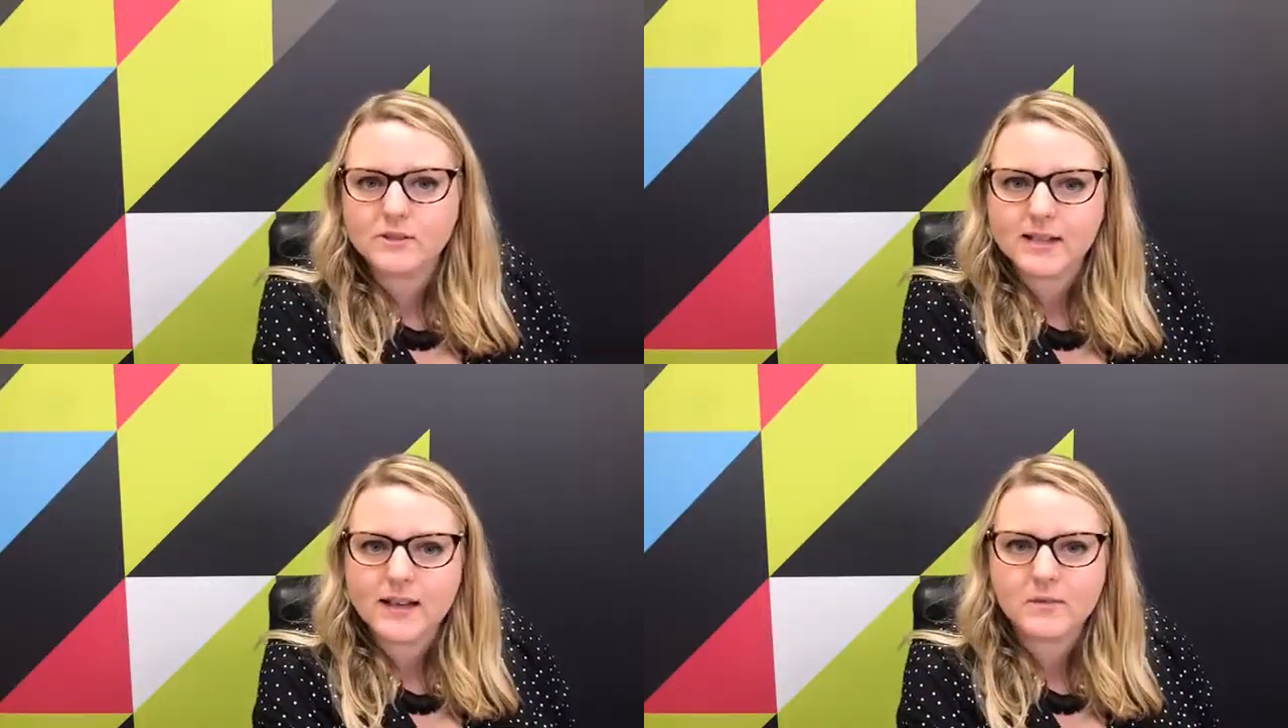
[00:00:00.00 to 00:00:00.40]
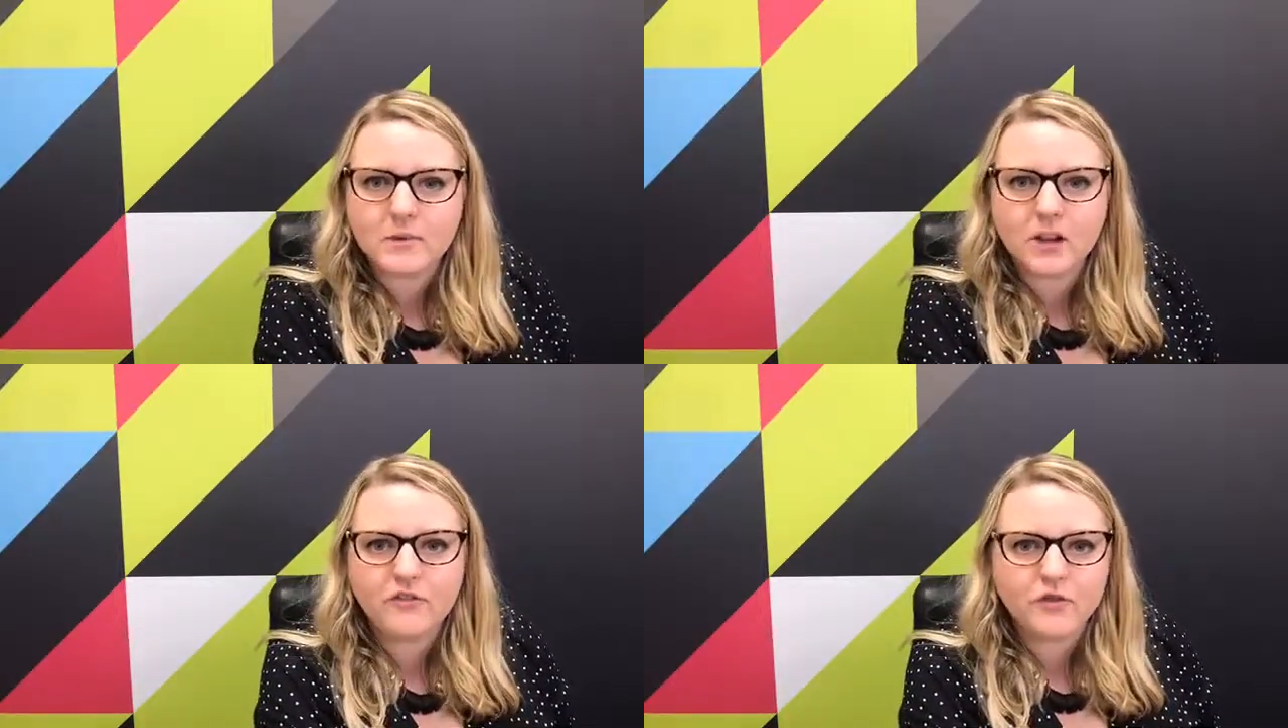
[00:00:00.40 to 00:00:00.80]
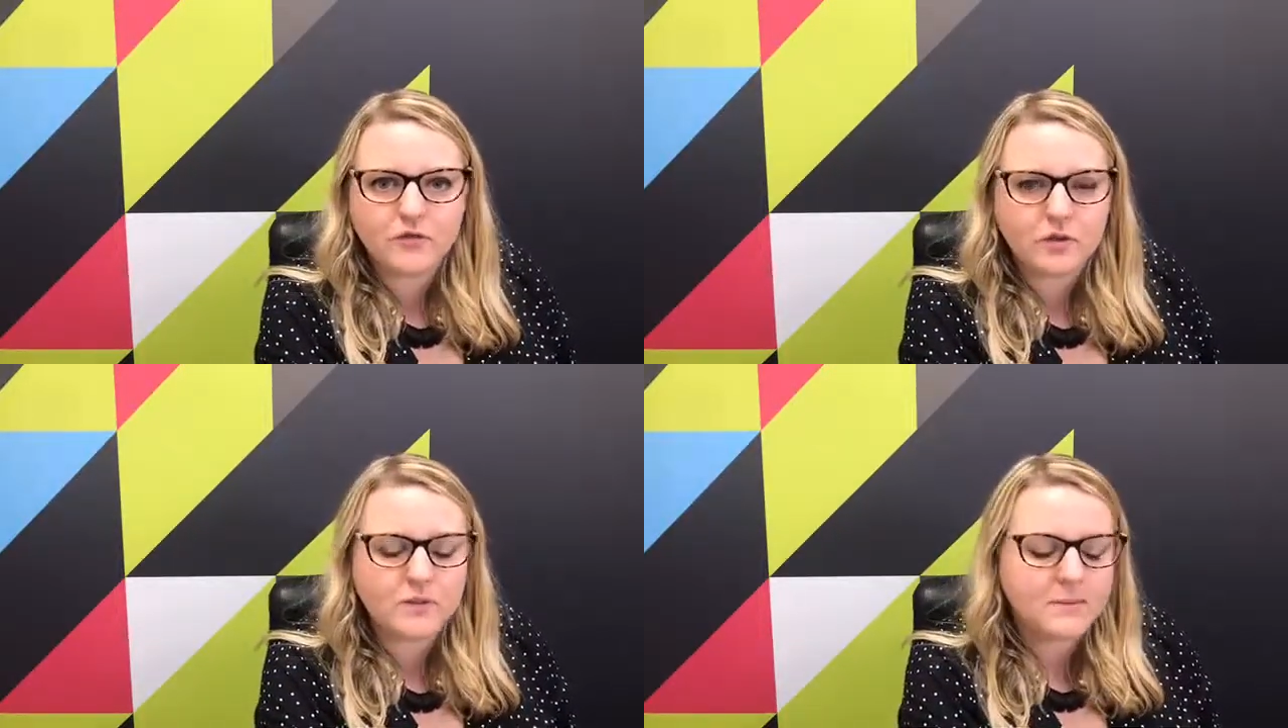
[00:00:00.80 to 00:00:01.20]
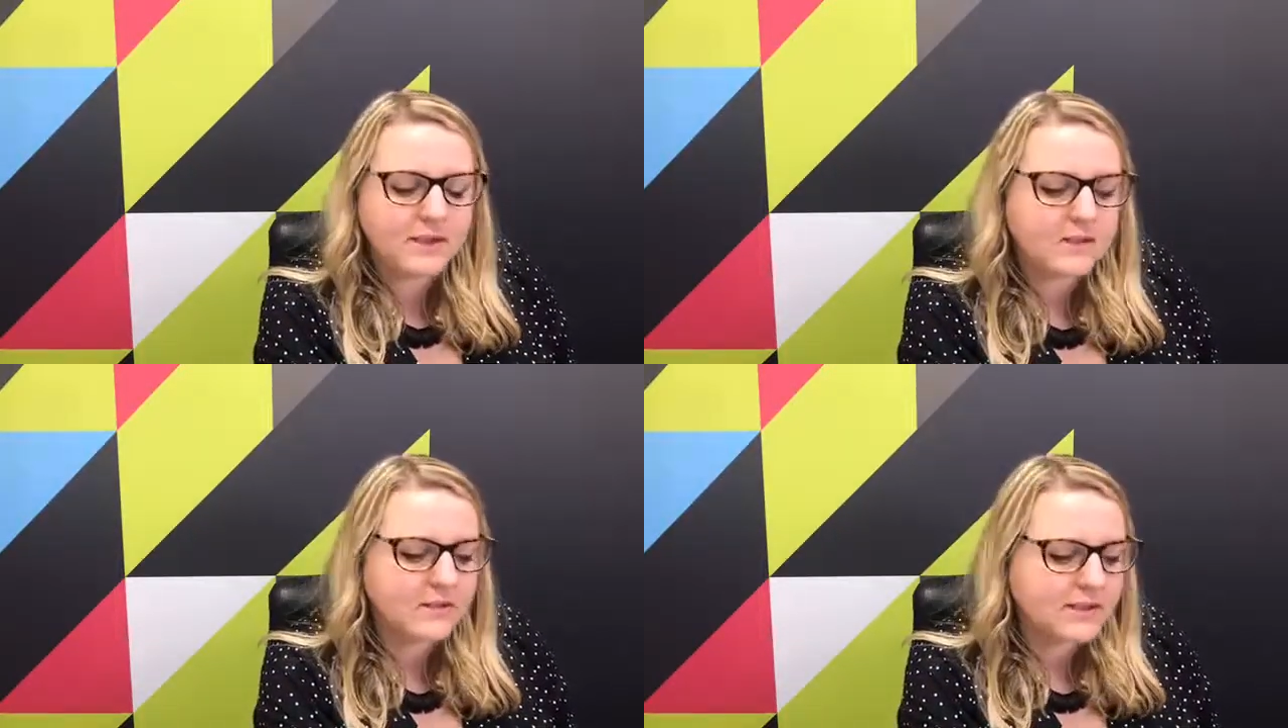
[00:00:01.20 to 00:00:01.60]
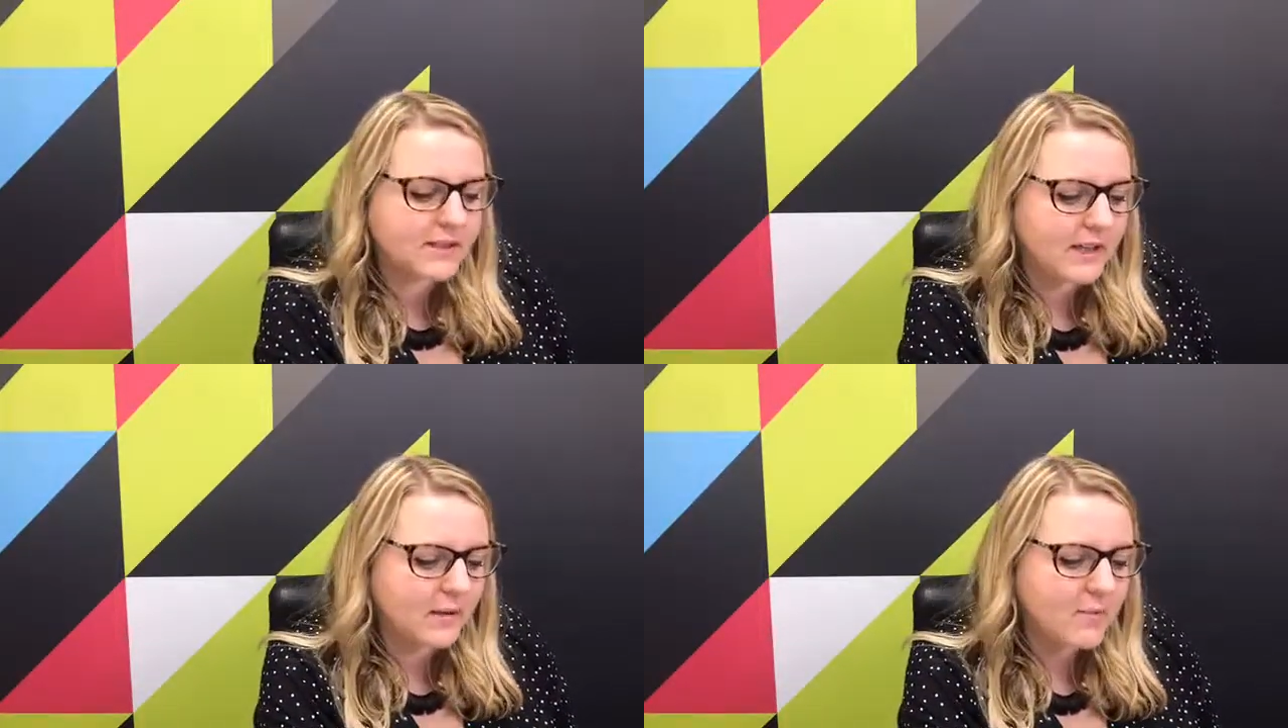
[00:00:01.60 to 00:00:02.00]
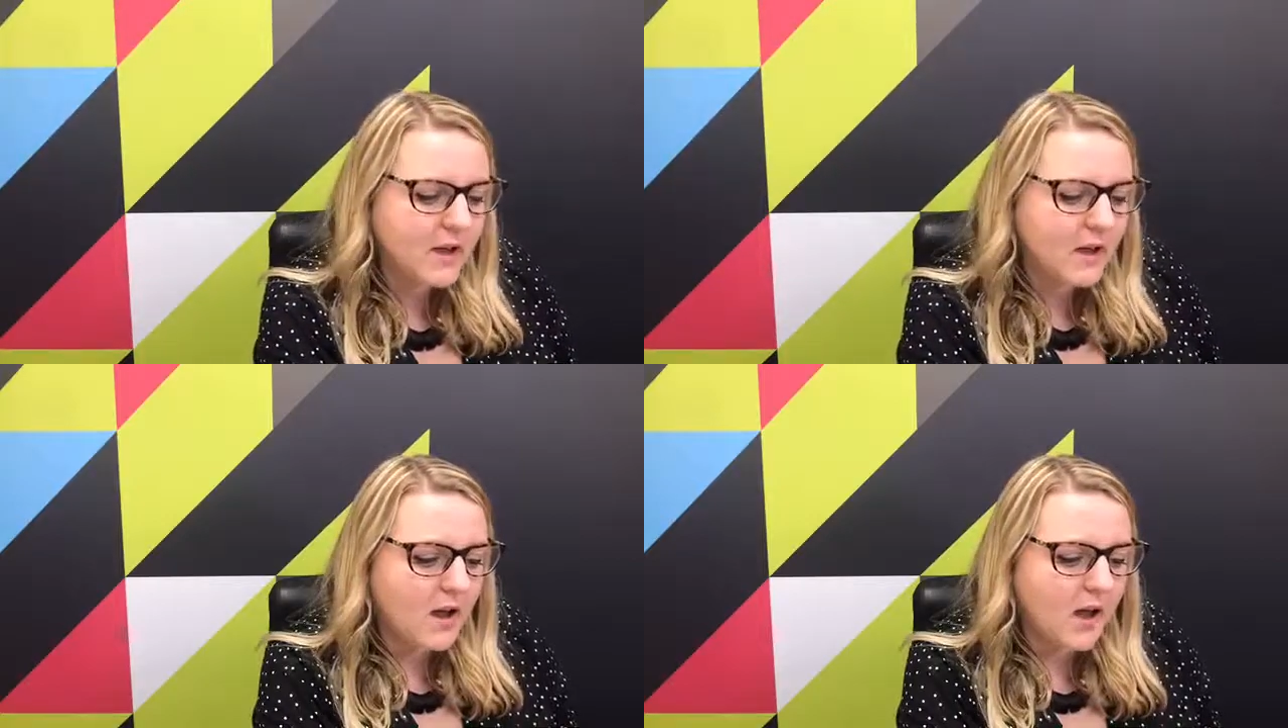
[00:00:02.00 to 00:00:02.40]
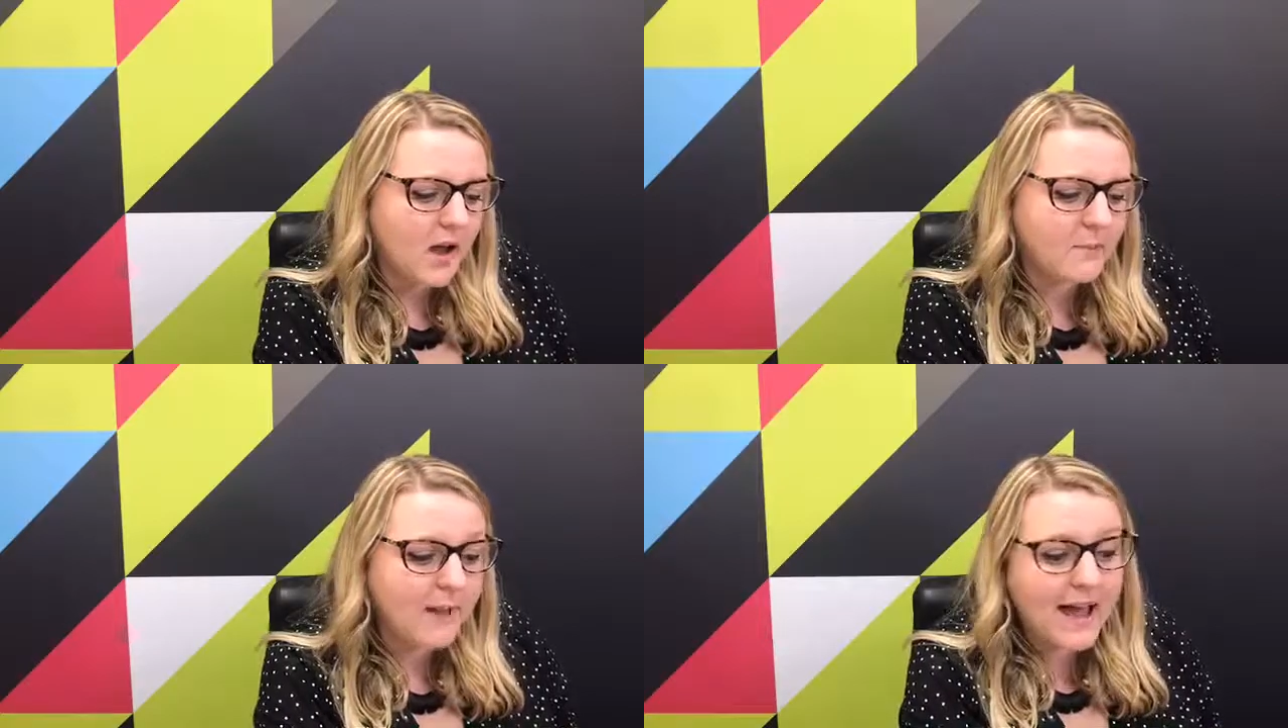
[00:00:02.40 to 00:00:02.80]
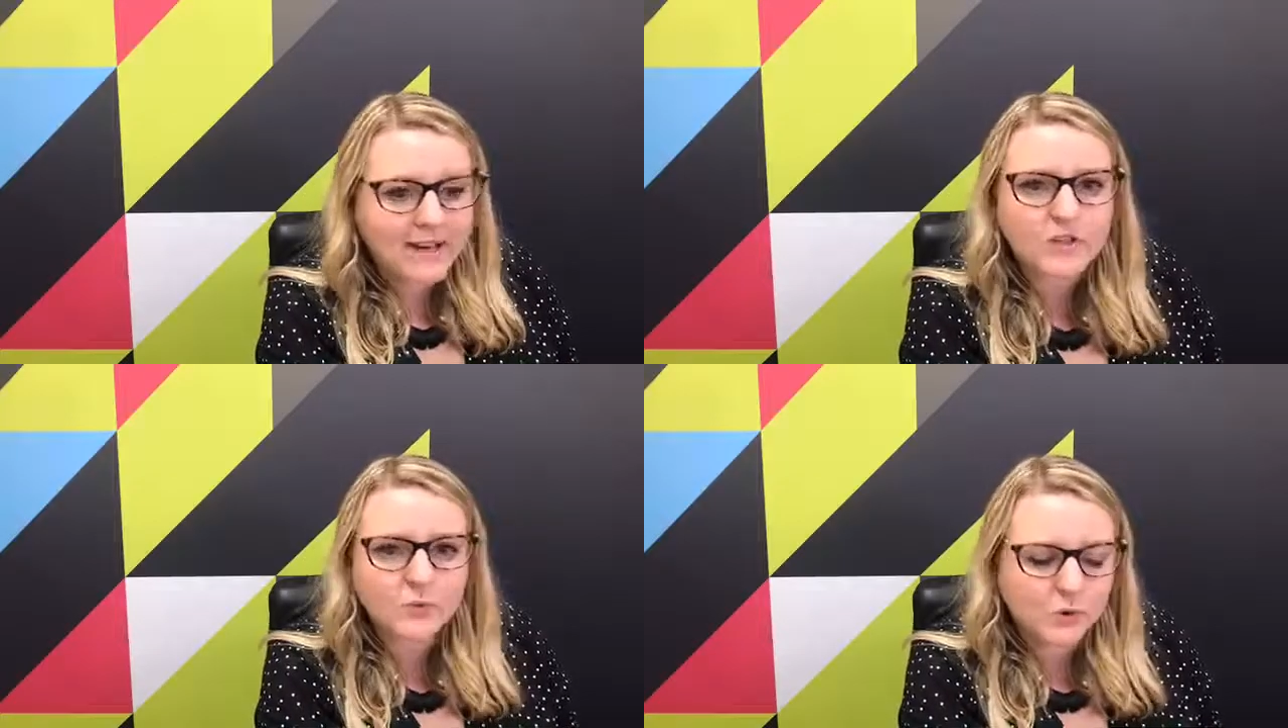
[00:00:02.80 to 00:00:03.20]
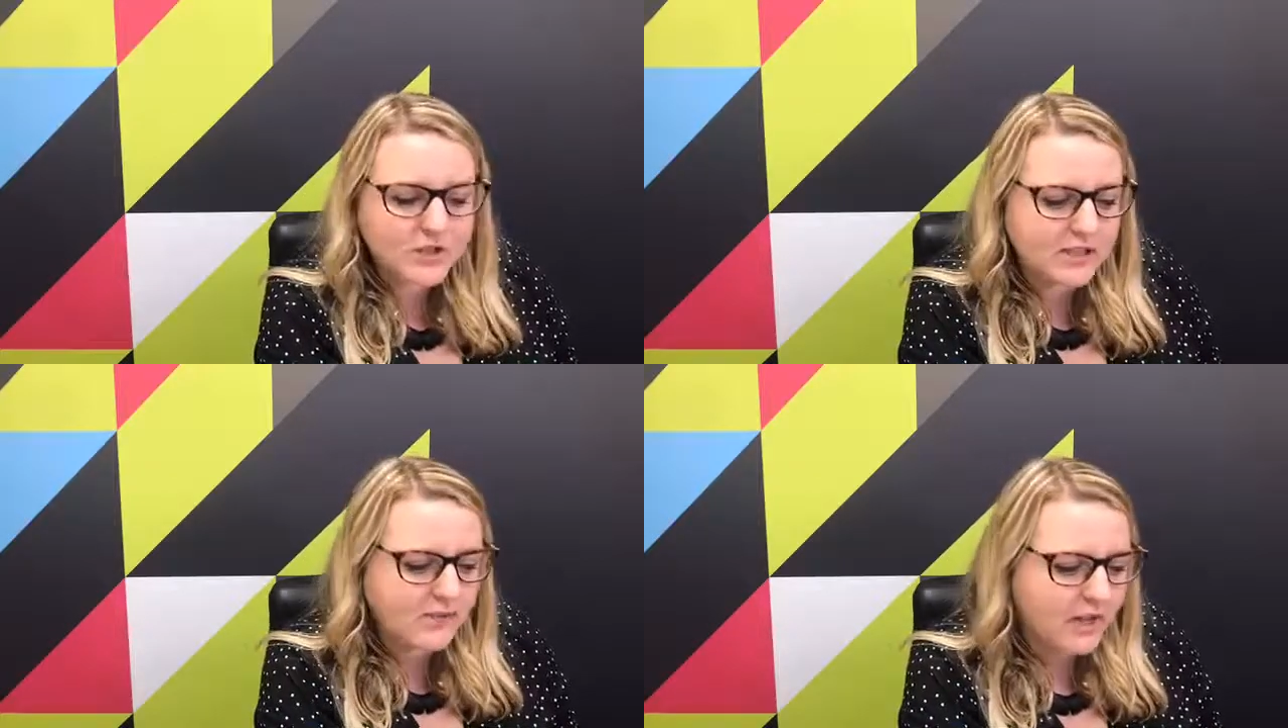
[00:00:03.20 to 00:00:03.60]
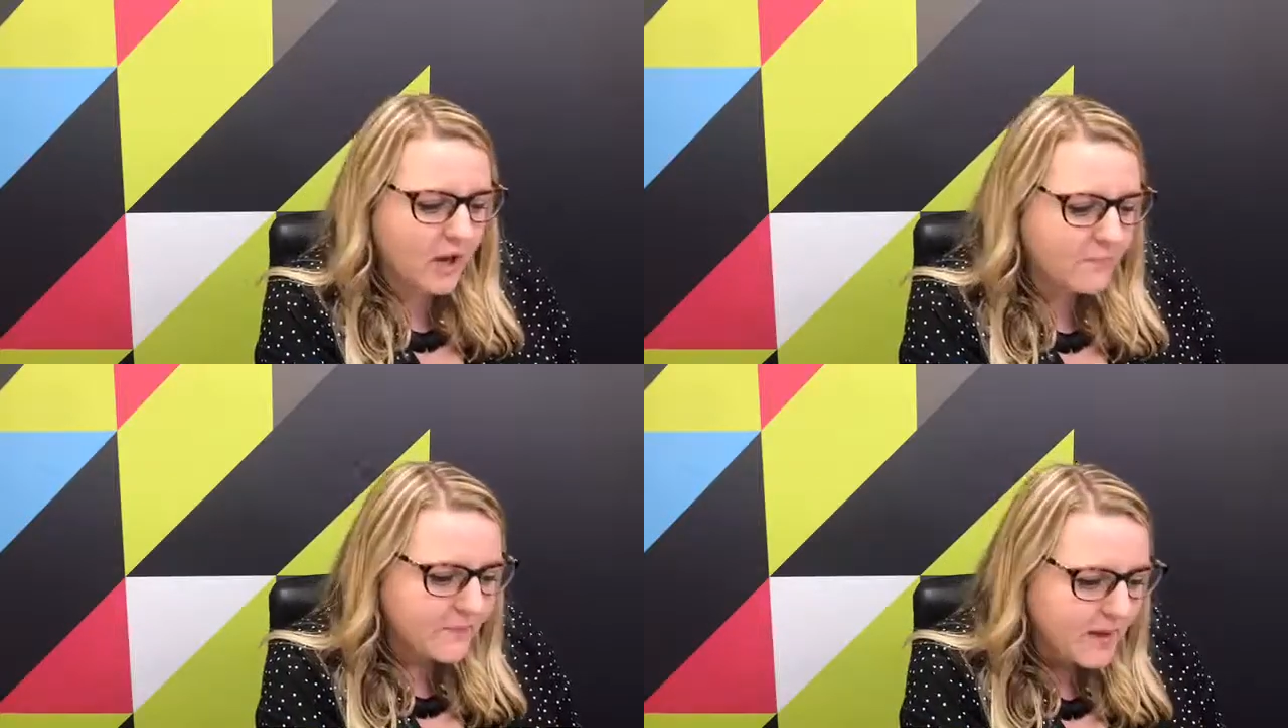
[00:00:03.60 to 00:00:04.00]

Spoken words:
to let them know if you've joined the mentoring scheme and watch this video.